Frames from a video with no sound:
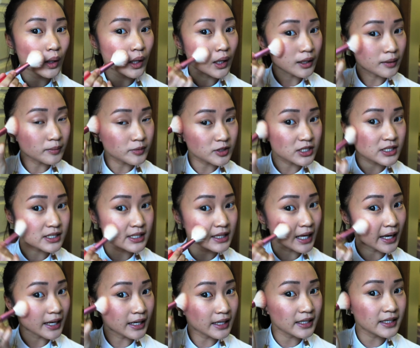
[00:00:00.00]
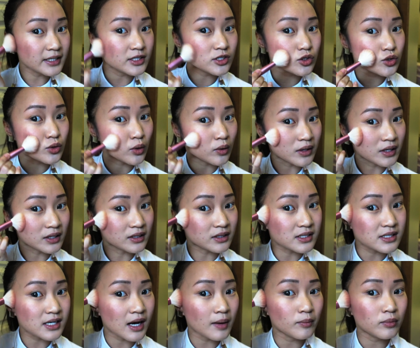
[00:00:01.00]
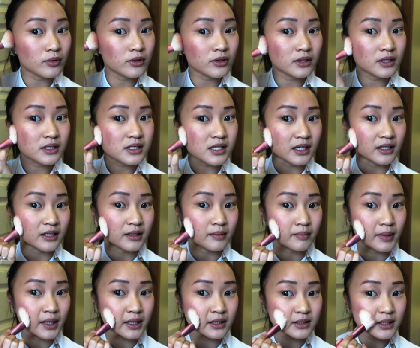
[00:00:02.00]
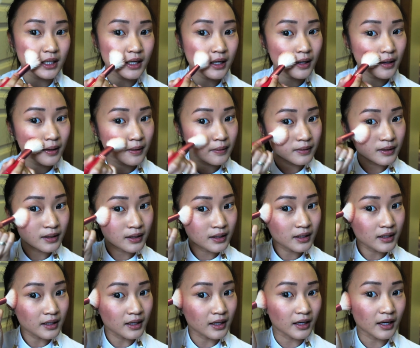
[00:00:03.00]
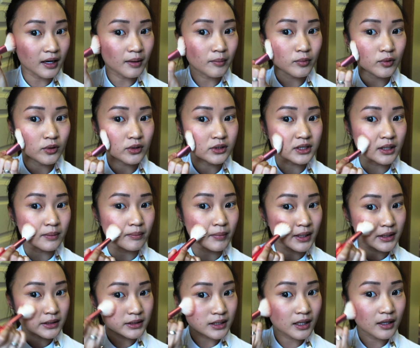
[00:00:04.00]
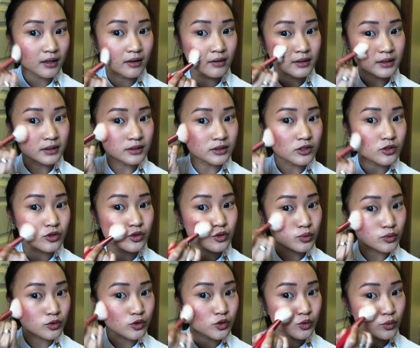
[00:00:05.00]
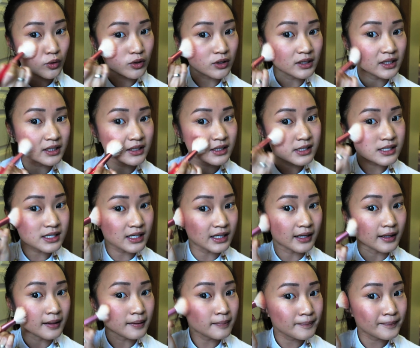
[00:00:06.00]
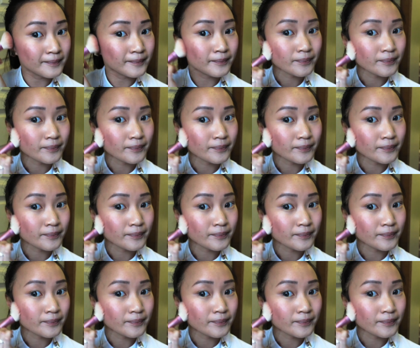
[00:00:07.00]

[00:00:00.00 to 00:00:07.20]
And I'm just lightly stroking this upwards and then back down and upwards and back down, and just swirling this in.